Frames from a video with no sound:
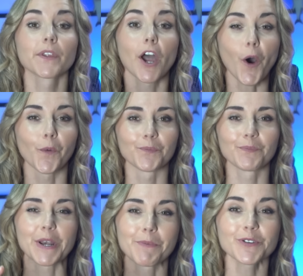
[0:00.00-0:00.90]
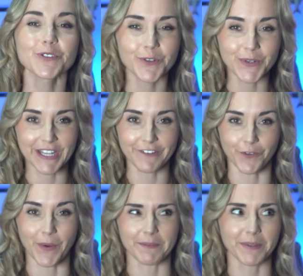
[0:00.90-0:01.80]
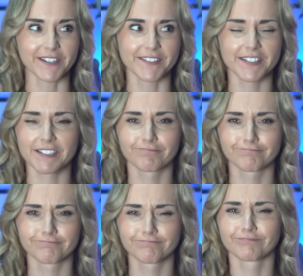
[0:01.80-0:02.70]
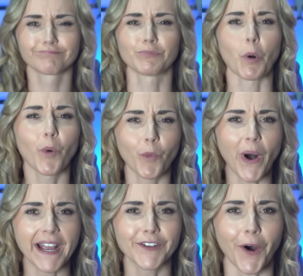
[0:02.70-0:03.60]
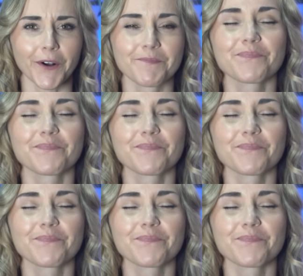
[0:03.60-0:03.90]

Oh, and I'm also doing a giveaway because, well, why not?